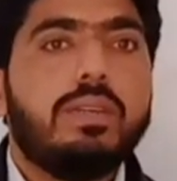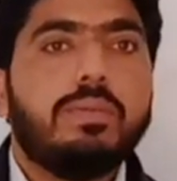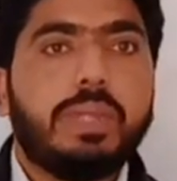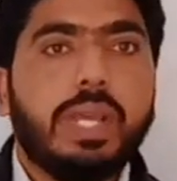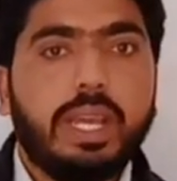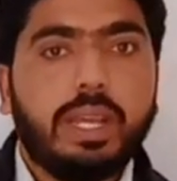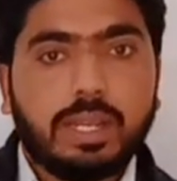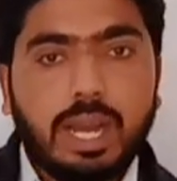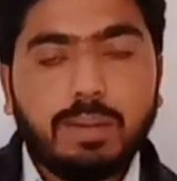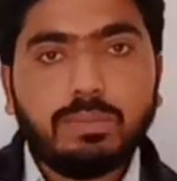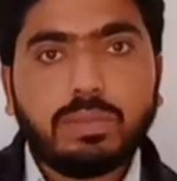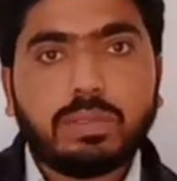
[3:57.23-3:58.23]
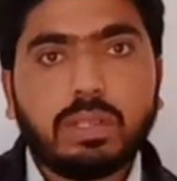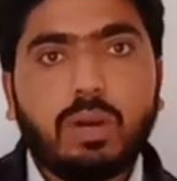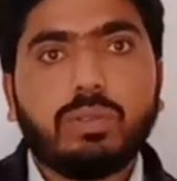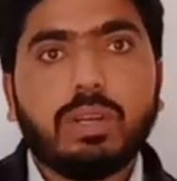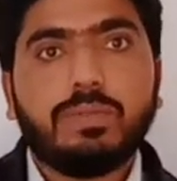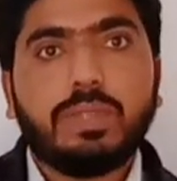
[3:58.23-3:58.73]
The air comes
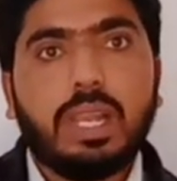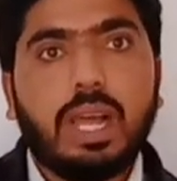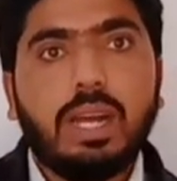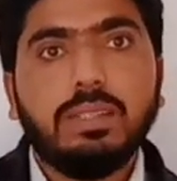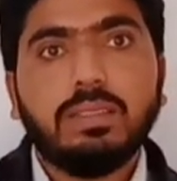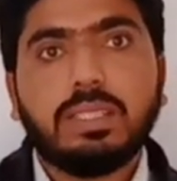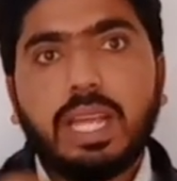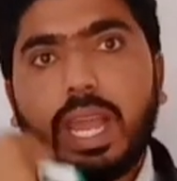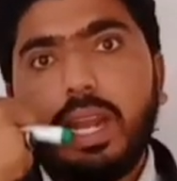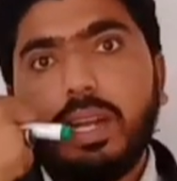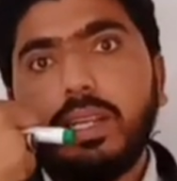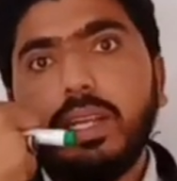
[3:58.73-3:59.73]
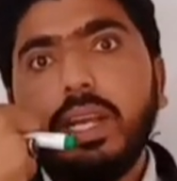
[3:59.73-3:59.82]
out of the lungs and